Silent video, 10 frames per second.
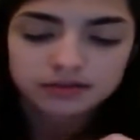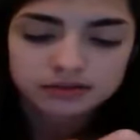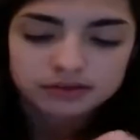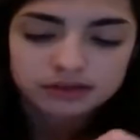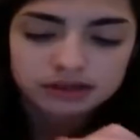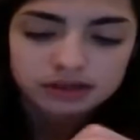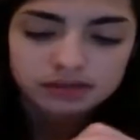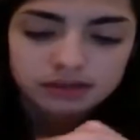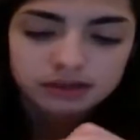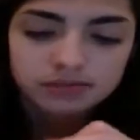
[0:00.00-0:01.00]
it's not
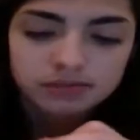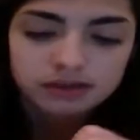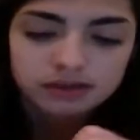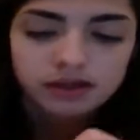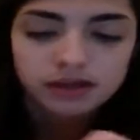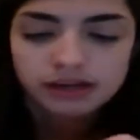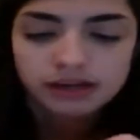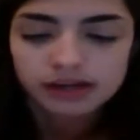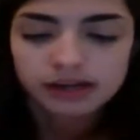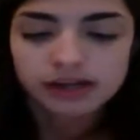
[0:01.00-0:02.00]
coming up. Okay.
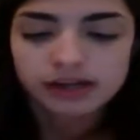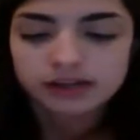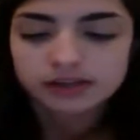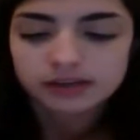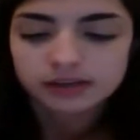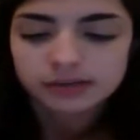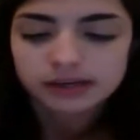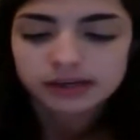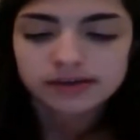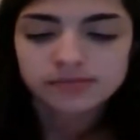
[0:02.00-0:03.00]
So you're going to
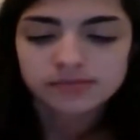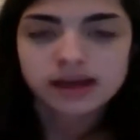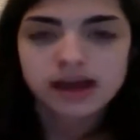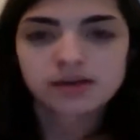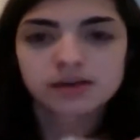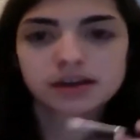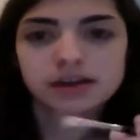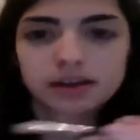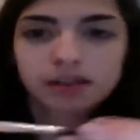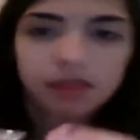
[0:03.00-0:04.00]
pick out about
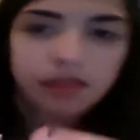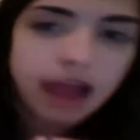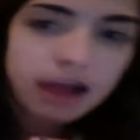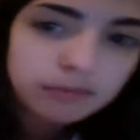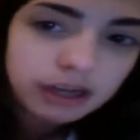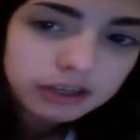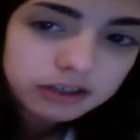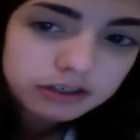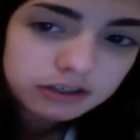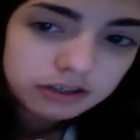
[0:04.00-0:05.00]
that
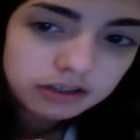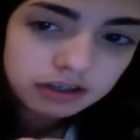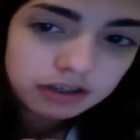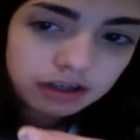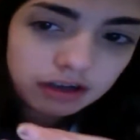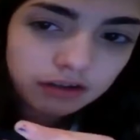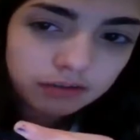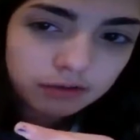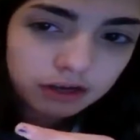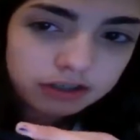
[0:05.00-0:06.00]
much on the
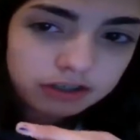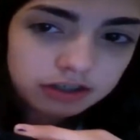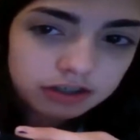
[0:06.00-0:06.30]
brush,